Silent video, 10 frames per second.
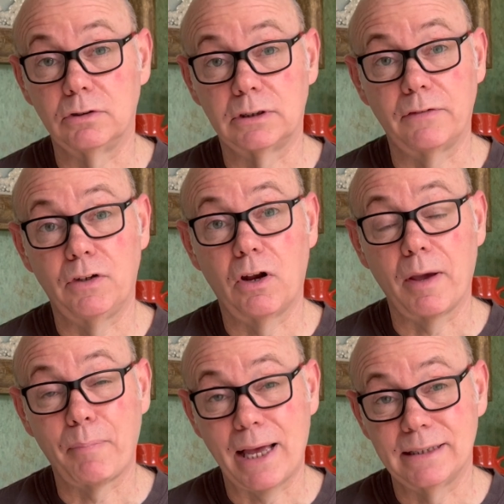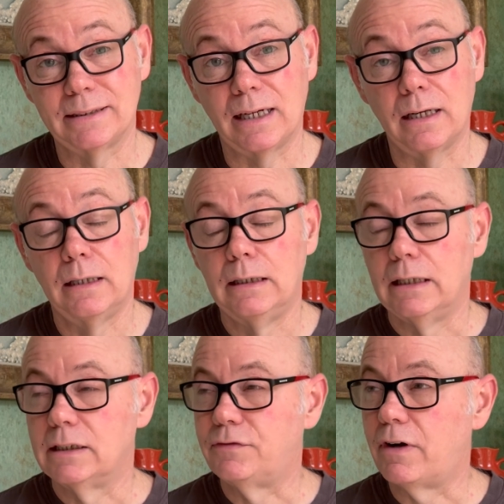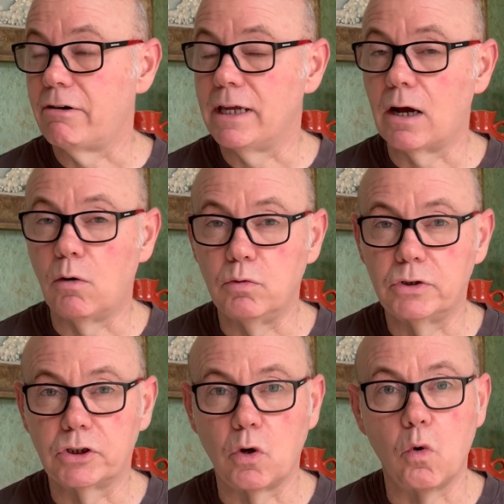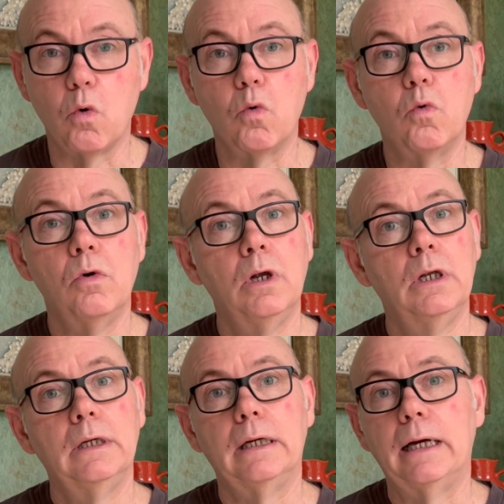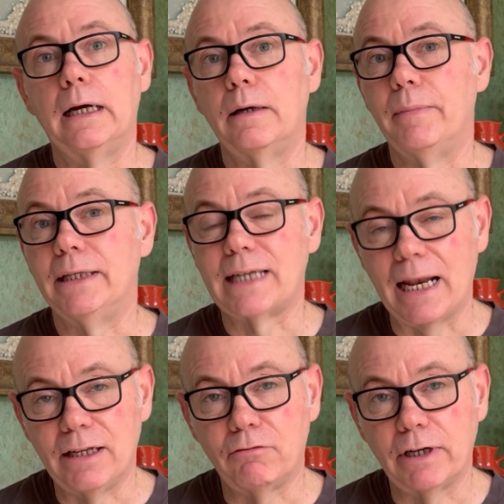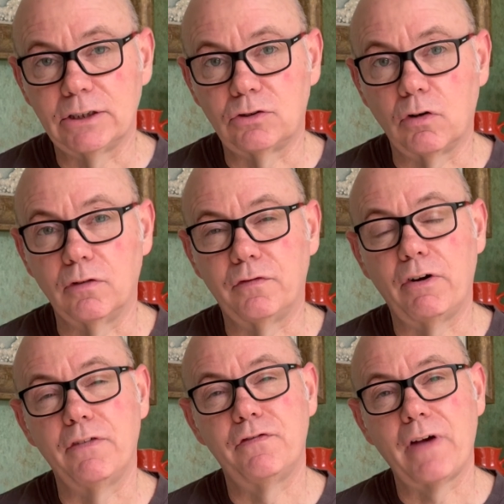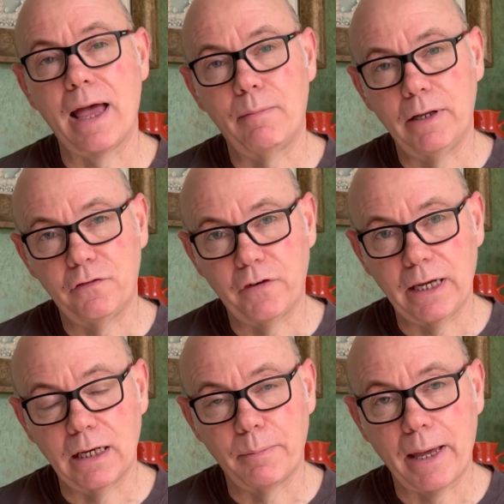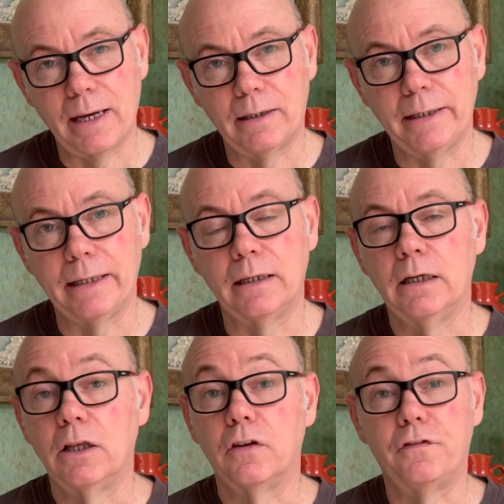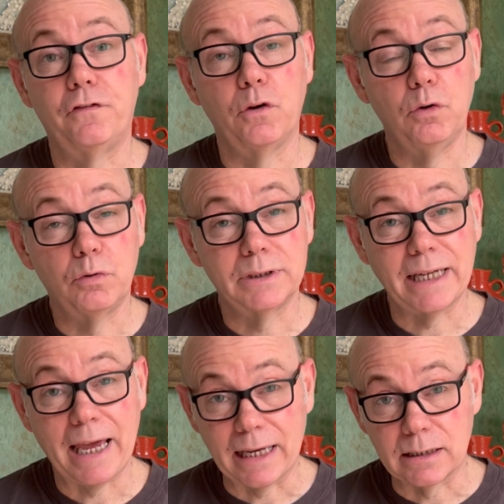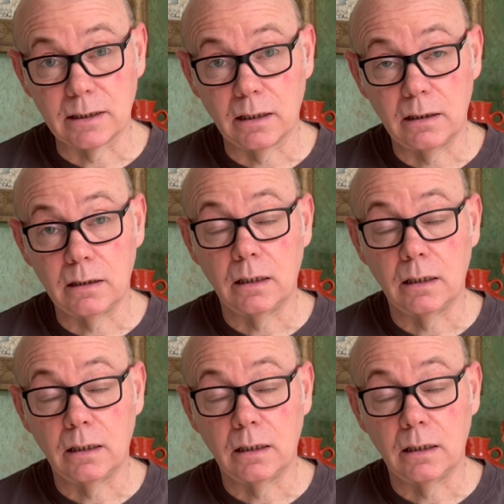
So if you like pasta, it's very old school Italian restaurant, very family feel about it. The food was excellent.